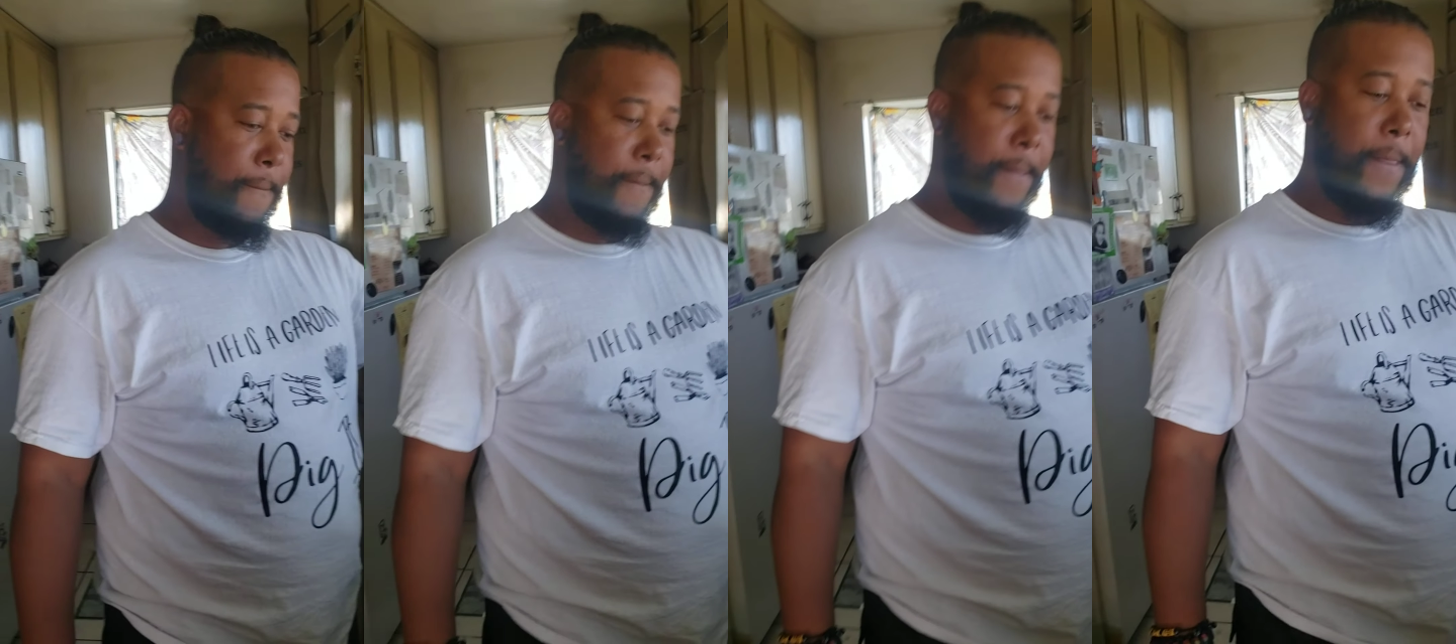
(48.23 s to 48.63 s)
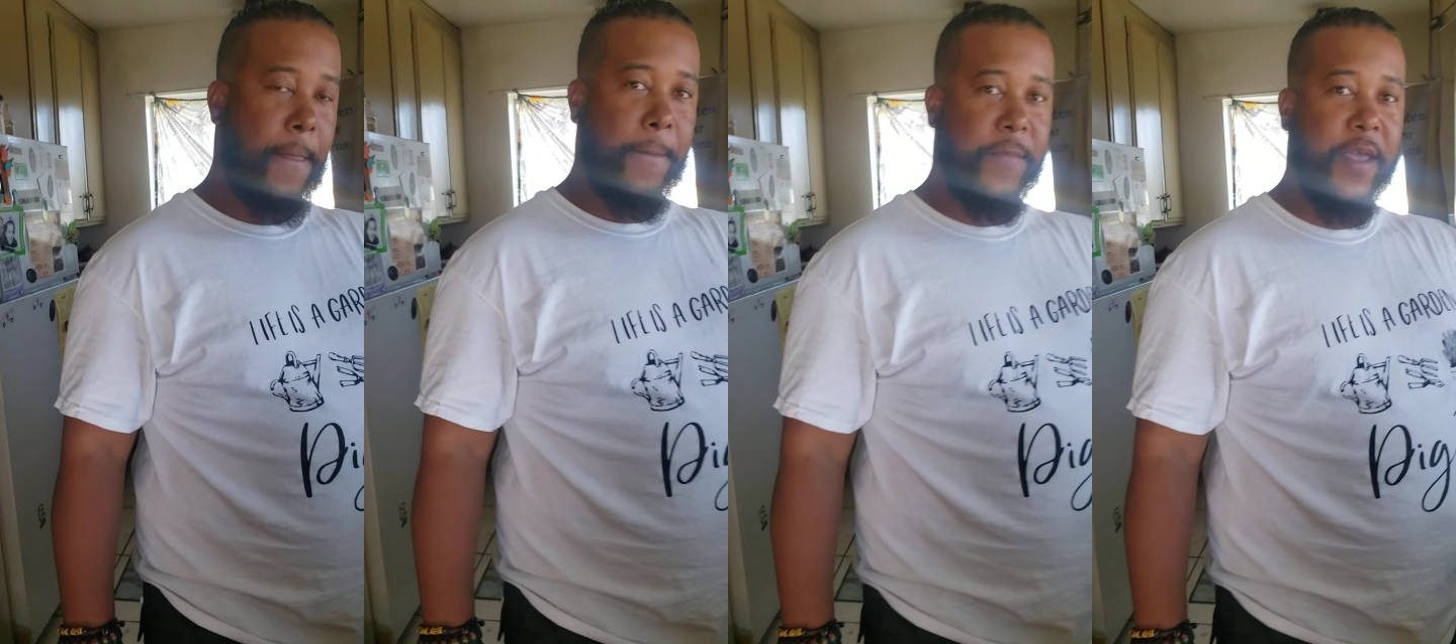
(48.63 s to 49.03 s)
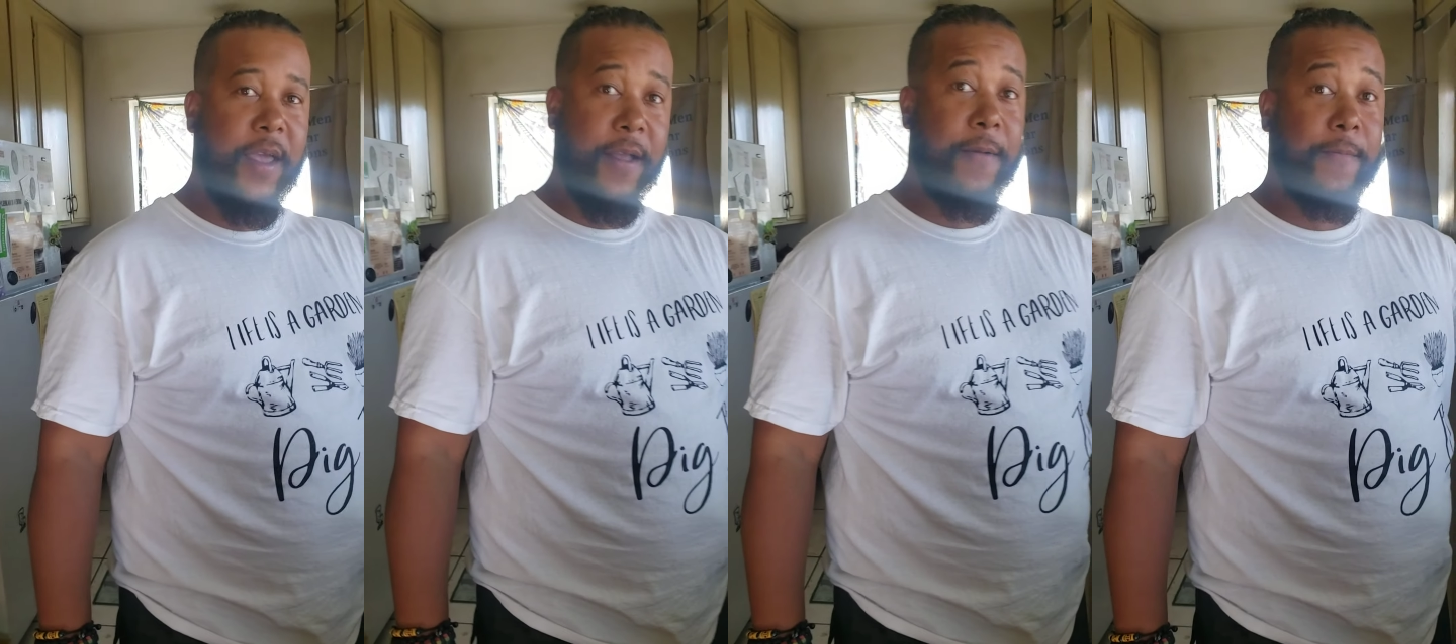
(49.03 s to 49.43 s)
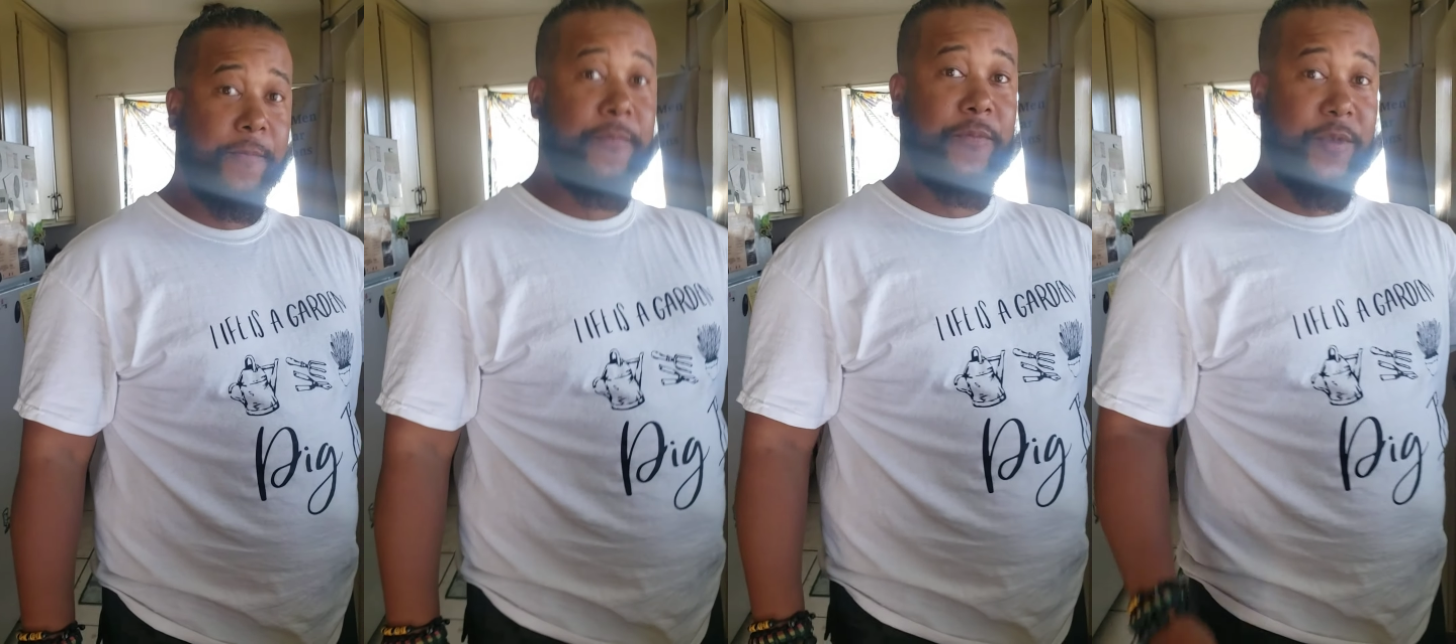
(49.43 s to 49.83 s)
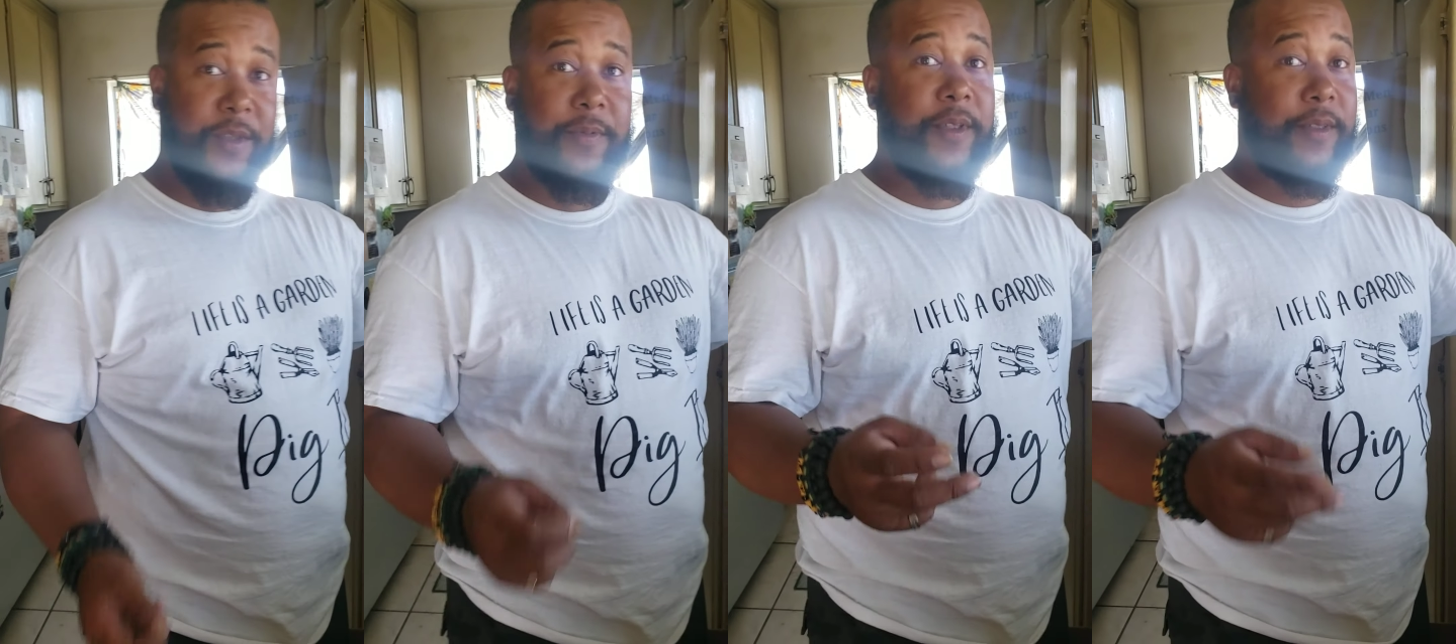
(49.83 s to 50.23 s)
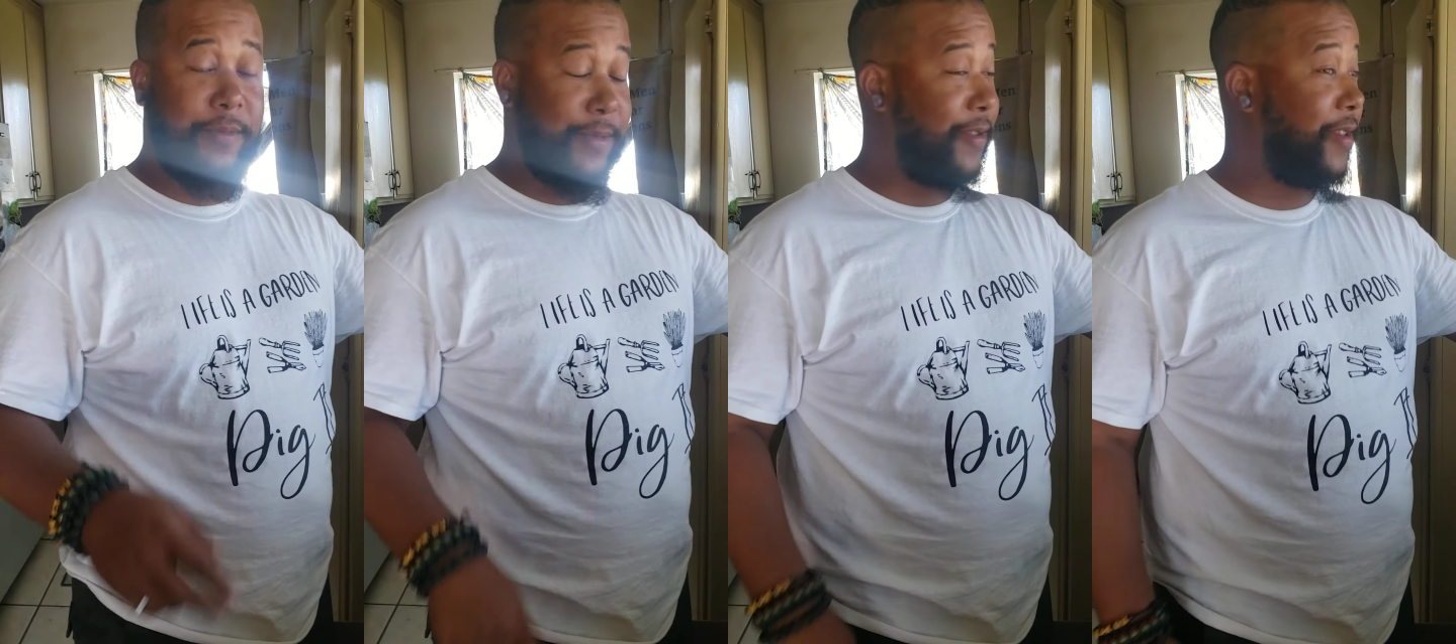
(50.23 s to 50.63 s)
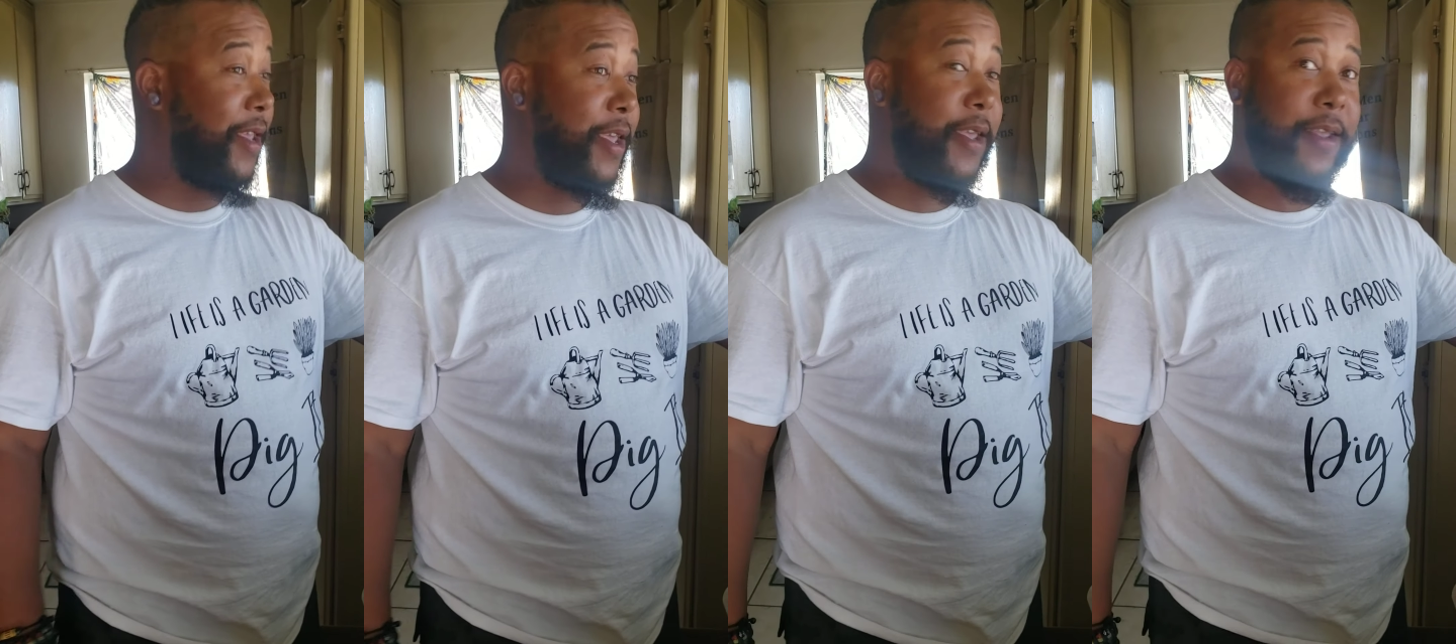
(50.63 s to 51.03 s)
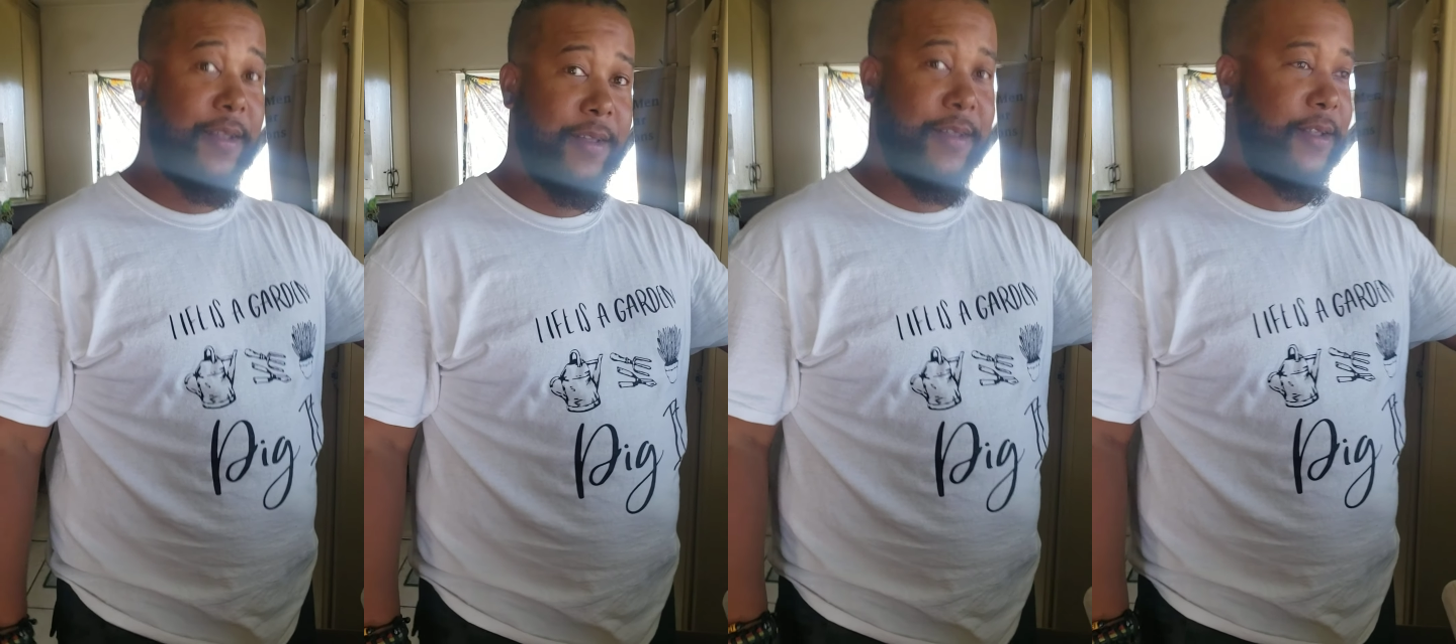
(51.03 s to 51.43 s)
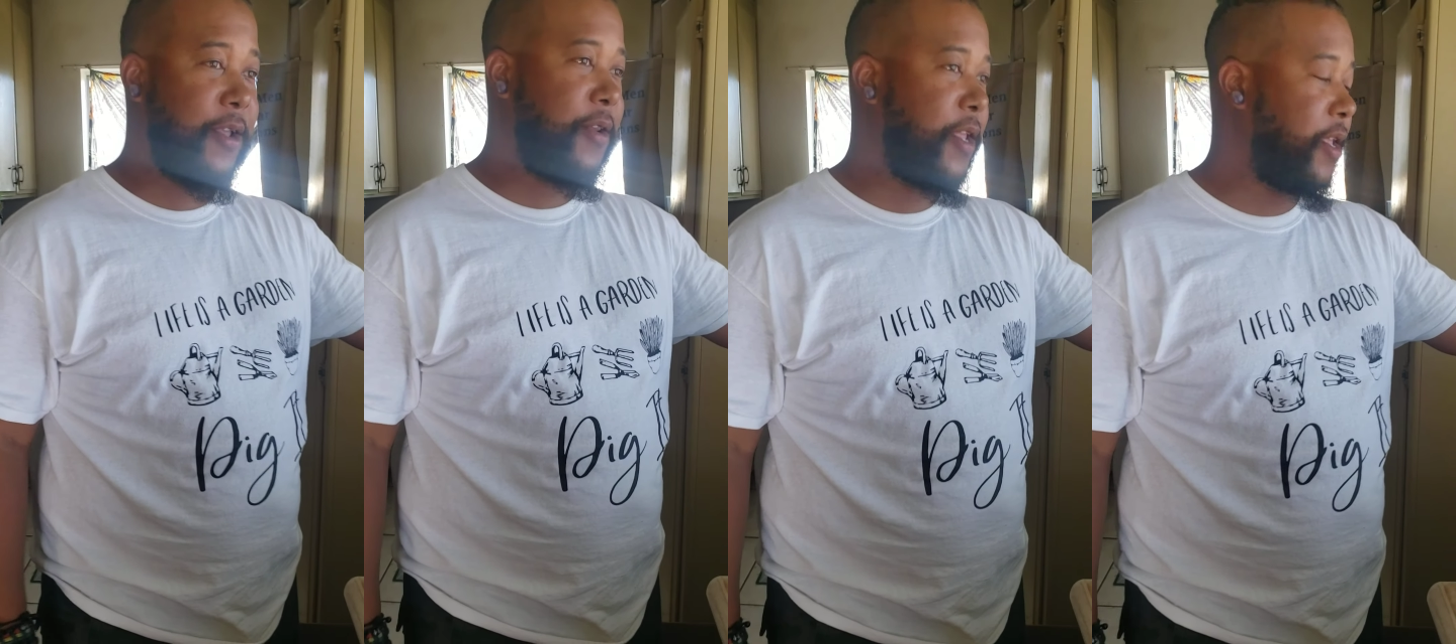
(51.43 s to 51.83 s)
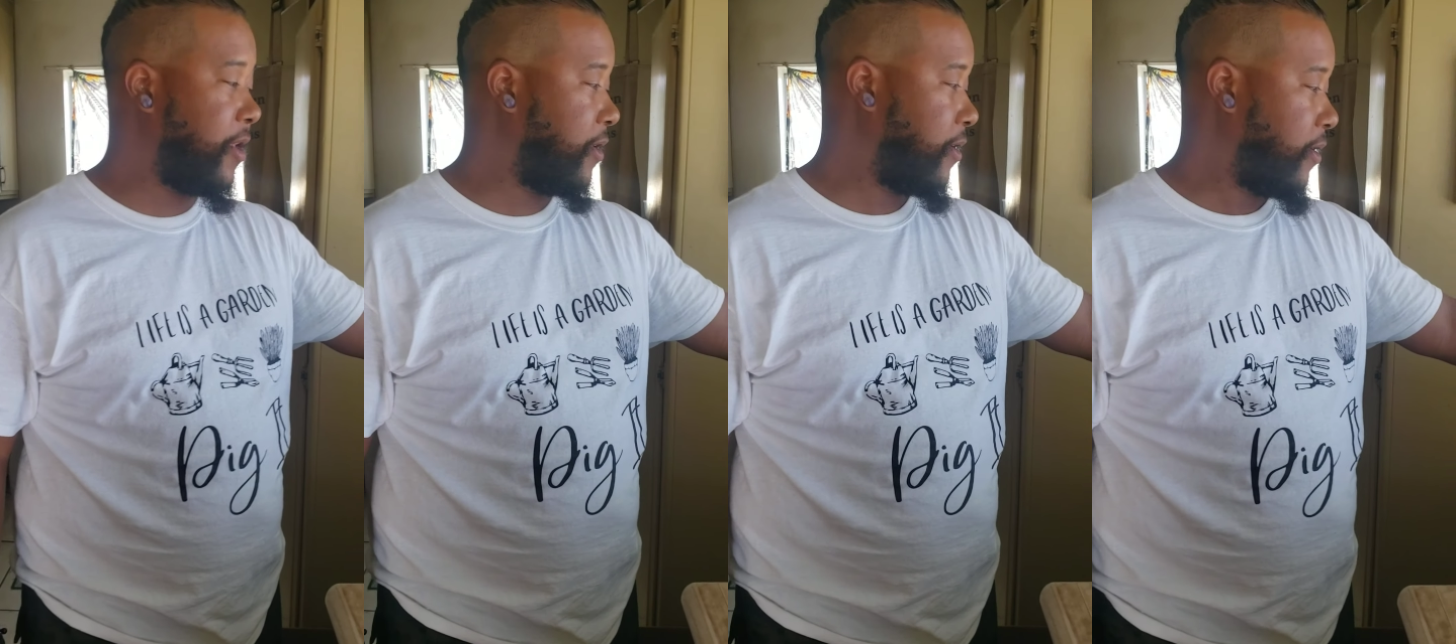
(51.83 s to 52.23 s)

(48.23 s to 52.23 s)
bag, and all he did was dip it in there, and he's like, dip,